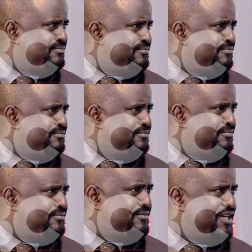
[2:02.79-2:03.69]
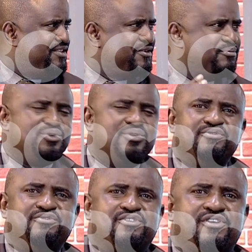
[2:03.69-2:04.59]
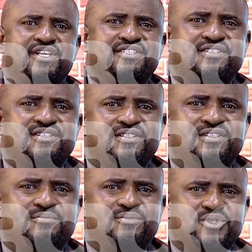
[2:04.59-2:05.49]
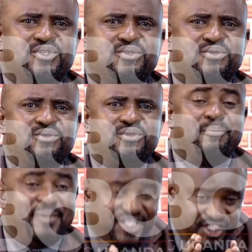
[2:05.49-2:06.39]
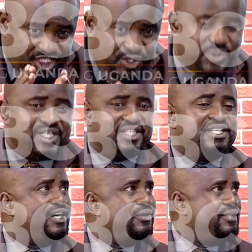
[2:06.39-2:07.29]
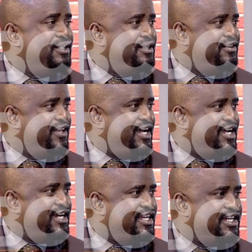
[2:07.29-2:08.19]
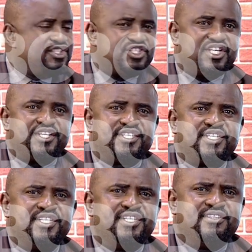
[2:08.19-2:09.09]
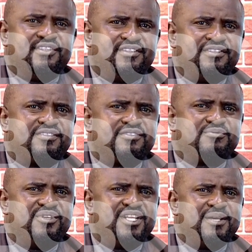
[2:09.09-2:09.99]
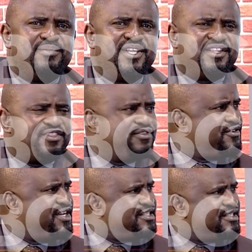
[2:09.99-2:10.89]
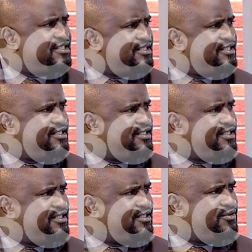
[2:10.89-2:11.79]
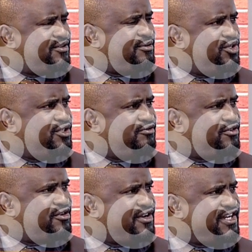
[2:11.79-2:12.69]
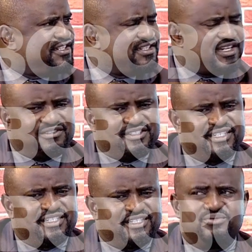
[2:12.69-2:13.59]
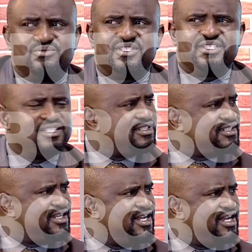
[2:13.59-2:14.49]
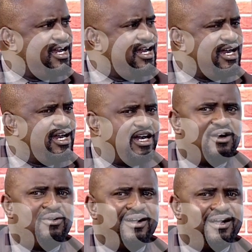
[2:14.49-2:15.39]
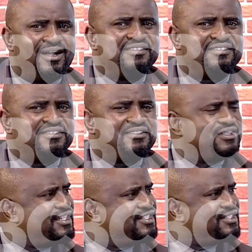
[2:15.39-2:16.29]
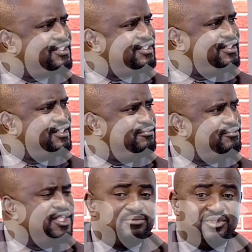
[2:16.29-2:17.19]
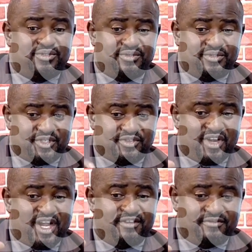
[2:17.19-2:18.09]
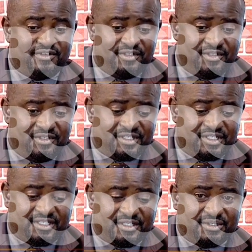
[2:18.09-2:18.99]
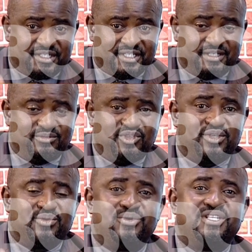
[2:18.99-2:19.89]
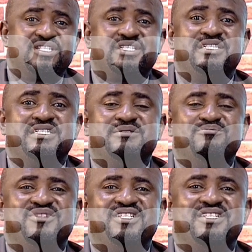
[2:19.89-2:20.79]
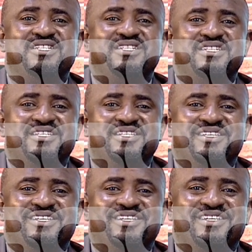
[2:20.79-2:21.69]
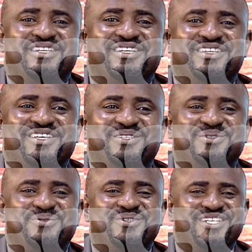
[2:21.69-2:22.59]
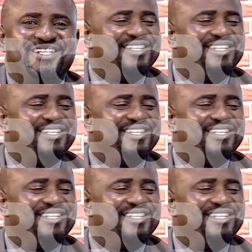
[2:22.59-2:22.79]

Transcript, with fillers: Okay. And the body of Christ, more so, uh, particularly now, the Anglican Church. This has been a big threat yes. to the body of Christ. Now, 61 years, how has the church been able to shrive yeah, uh, there was someone who was telling me uh, that today